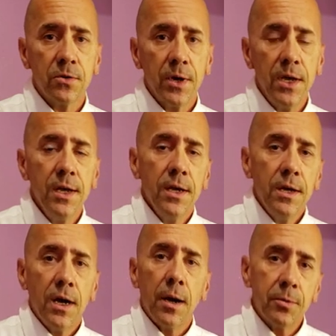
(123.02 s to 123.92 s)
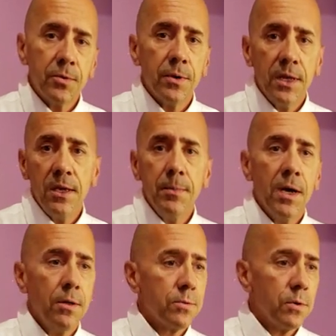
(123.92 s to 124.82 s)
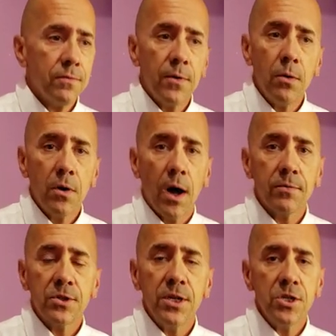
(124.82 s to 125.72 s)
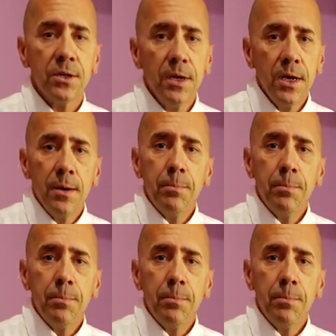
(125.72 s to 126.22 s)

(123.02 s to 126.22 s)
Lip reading: degree through an email, through a phone conversation,